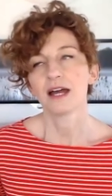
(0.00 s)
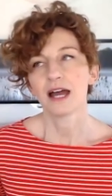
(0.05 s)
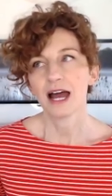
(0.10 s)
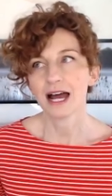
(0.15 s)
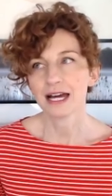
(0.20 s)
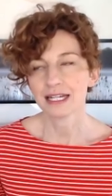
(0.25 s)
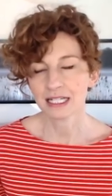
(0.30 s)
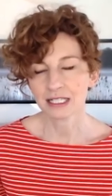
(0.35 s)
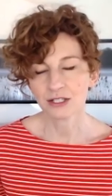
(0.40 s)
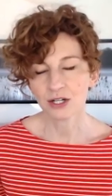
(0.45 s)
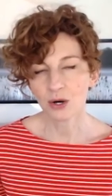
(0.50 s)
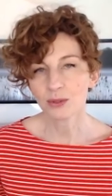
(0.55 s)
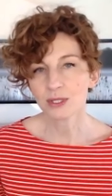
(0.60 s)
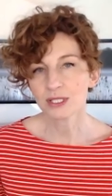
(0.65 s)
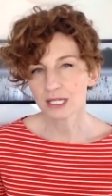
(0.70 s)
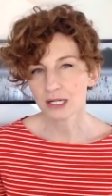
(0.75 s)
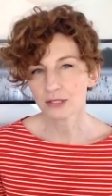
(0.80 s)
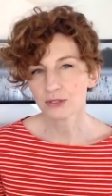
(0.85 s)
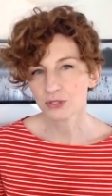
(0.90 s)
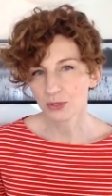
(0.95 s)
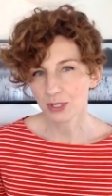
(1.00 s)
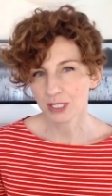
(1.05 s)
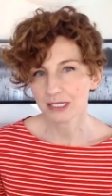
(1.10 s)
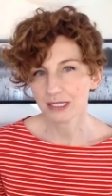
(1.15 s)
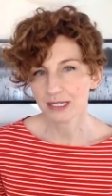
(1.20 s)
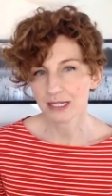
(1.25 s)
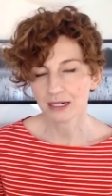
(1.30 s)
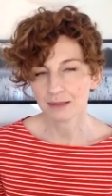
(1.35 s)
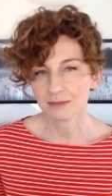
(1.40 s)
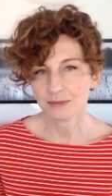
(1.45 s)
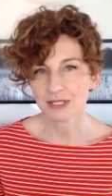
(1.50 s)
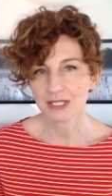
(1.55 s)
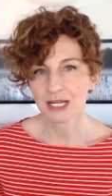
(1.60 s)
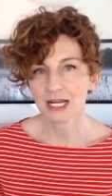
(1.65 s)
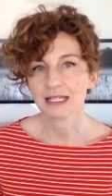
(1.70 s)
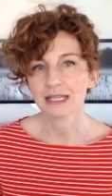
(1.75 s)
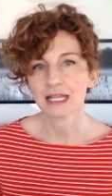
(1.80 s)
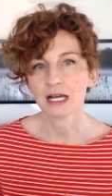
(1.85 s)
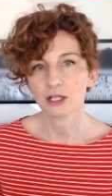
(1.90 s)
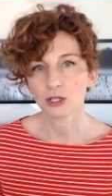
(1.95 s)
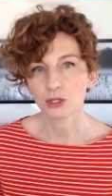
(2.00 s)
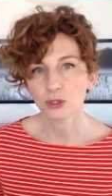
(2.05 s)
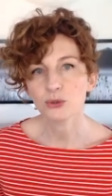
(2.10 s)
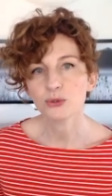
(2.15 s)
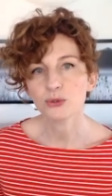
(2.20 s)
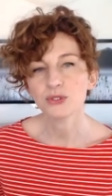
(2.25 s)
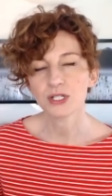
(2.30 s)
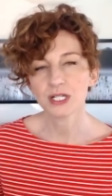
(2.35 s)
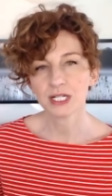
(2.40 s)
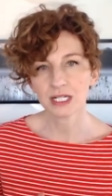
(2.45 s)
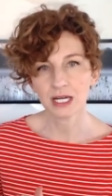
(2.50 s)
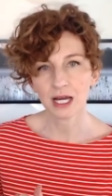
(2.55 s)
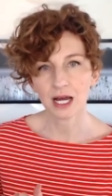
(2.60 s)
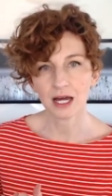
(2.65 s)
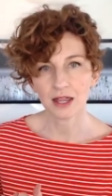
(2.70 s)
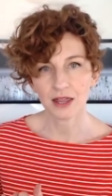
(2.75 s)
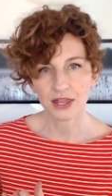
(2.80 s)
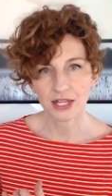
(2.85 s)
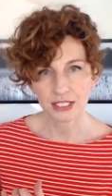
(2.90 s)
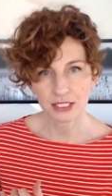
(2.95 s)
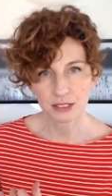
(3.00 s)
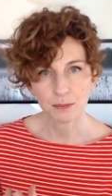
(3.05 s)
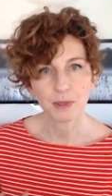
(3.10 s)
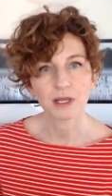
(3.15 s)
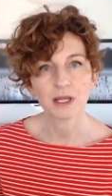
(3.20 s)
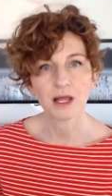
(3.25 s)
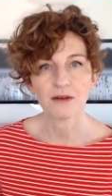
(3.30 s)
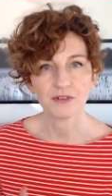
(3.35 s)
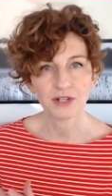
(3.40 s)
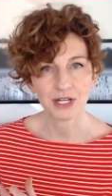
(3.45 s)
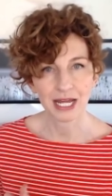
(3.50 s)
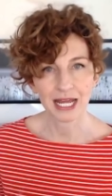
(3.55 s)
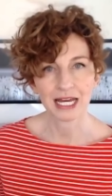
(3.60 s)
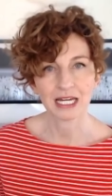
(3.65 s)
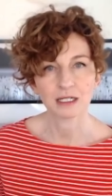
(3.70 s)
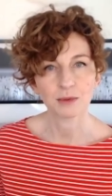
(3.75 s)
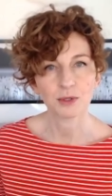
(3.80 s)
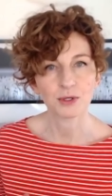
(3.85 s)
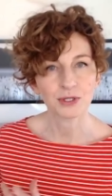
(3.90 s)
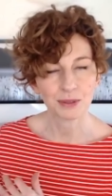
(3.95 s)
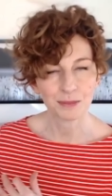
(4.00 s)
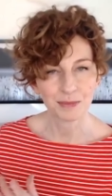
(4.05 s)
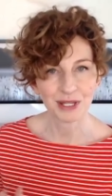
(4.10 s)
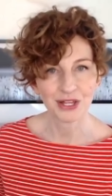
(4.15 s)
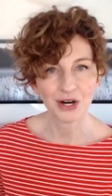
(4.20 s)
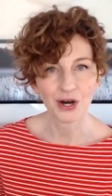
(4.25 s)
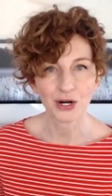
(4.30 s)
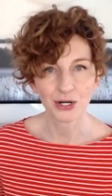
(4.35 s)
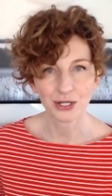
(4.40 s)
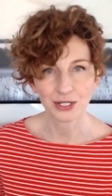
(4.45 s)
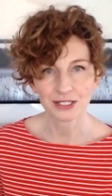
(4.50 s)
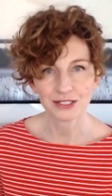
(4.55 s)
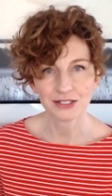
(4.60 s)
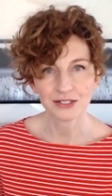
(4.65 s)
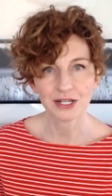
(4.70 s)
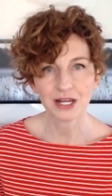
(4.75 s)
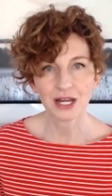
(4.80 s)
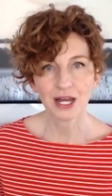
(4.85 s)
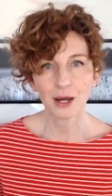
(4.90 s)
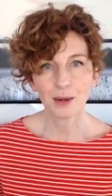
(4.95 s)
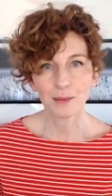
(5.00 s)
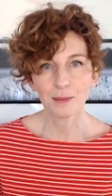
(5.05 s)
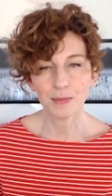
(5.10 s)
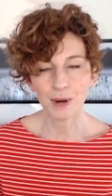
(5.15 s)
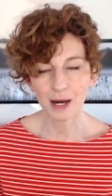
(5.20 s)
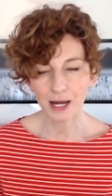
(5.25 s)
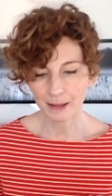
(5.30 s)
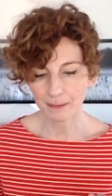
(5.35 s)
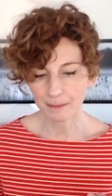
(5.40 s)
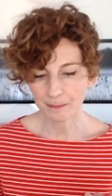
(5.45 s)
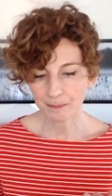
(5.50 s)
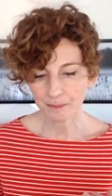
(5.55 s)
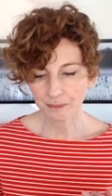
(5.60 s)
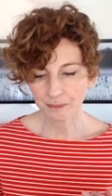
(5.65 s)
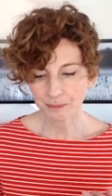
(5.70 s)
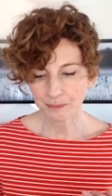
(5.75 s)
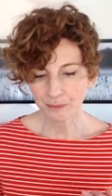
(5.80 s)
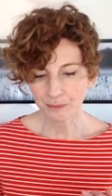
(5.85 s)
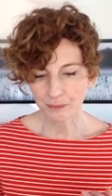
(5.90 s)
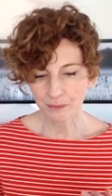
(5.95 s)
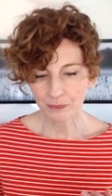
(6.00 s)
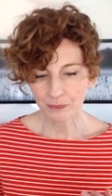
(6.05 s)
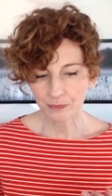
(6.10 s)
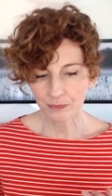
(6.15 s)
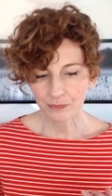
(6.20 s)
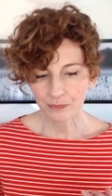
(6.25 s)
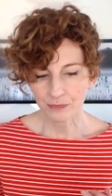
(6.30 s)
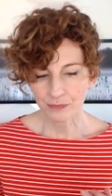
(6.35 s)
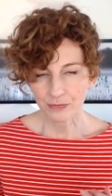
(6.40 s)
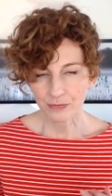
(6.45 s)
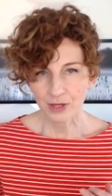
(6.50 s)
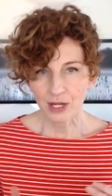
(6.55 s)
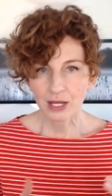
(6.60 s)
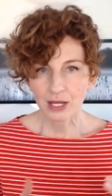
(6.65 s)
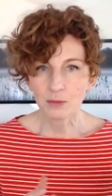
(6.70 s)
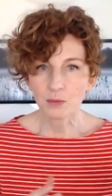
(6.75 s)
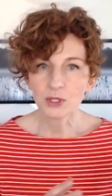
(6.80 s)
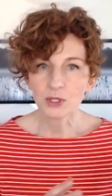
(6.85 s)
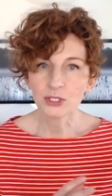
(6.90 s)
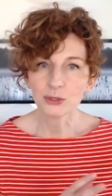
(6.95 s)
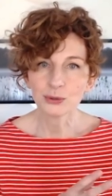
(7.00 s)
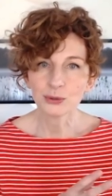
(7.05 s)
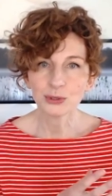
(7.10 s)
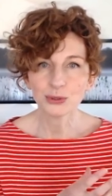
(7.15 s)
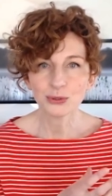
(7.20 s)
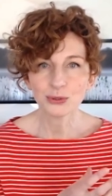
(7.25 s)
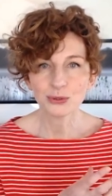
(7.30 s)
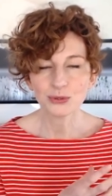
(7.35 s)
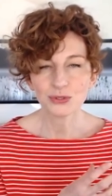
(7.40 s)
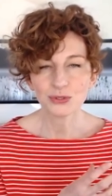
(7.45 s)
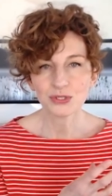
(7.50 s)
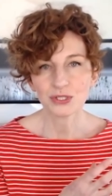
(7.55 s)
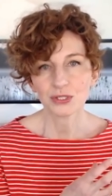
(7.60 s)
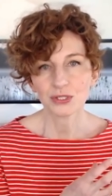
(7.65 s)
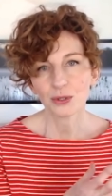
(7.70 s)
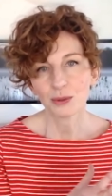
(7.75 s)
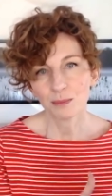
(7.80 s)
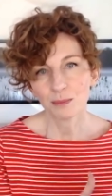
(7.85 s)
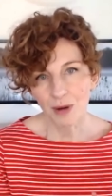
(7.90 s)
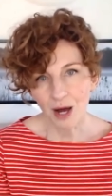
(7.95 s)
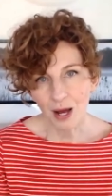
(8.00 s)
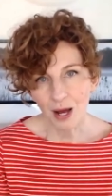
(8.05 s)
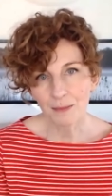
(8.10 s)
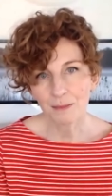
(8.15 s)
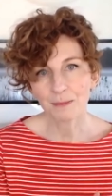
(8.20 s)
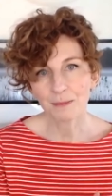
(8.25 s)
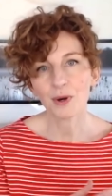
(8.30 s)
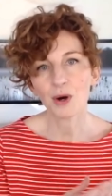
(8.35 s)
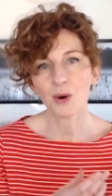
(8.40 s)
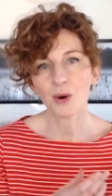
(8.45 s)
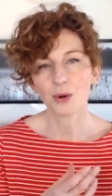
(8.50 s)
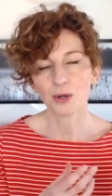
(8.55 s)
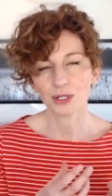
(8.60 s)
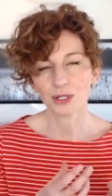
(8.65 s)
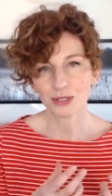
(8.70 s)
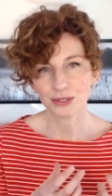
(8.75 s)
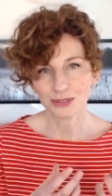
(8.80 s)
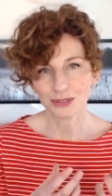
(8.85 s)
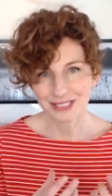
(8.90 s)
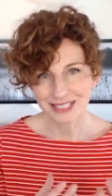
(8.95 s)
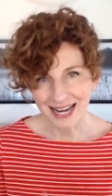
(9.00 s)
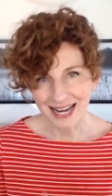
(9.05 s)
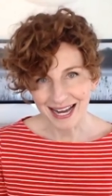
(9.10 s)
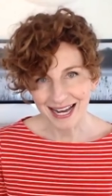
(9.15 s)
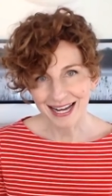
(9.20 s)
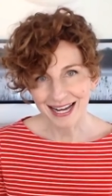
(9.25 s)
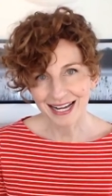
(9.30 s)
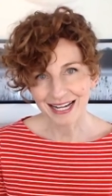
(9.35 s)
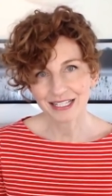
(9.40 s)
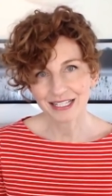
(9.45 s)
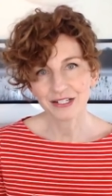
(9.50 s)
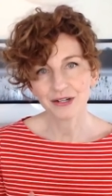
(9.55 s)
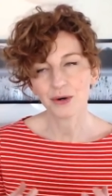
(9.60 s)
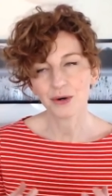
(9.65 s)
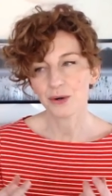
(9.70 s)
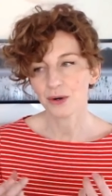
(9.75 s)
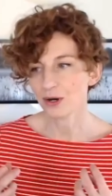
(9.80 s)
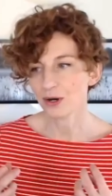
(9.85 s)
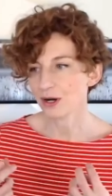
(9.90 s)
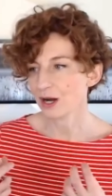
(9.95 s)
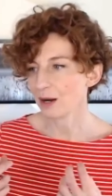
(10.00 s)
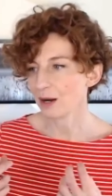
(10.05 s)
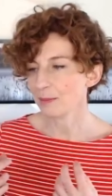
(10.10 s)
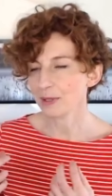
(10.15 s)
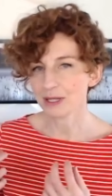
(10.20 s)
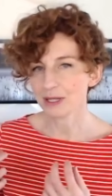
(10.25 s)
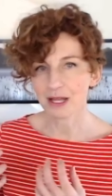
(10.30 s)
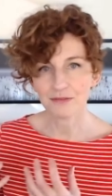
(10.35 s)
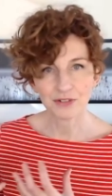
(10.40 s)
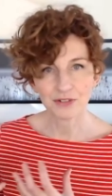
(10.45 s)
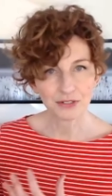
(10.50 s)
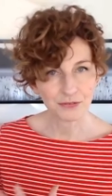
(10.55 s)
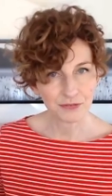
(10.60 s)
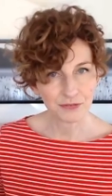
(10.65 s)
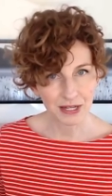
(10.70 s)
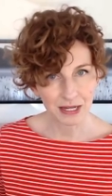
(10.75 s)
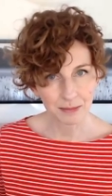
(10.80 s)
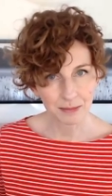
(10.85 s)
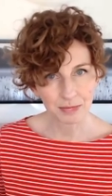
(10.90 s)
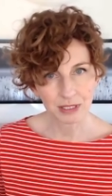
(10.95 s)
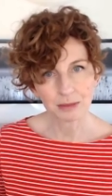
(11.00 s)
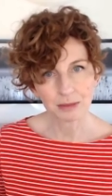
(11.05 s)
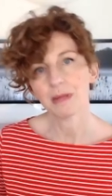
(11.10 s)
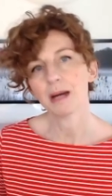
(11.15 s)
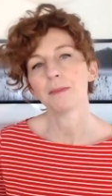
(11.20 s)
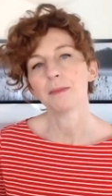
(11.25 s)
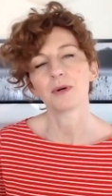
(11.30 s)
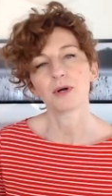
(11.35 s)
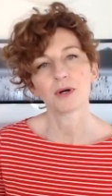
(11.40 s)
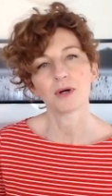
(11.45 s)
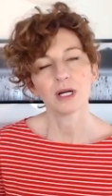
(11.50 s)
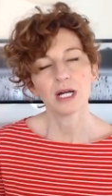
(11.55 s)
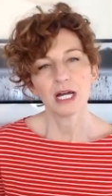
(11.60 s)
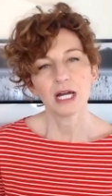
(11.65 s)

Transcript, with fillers: and I know it sounds crazy that I'm saying that losing this beloved animal can be the hardest, but when you lose your mom or your dad or a beloved family member,